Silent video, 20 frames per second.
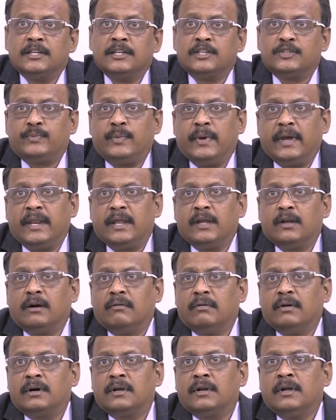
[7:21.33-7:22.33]
sparring
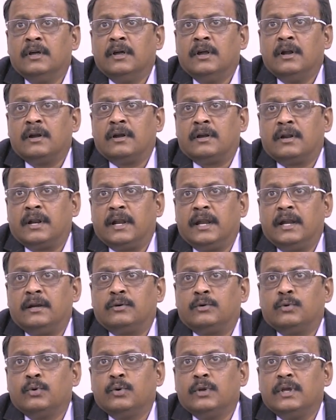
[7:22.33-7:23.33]
over
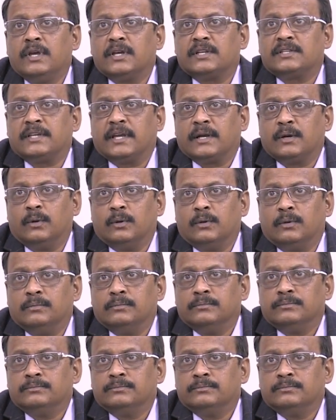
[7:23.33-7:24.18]
trade 2 years ago.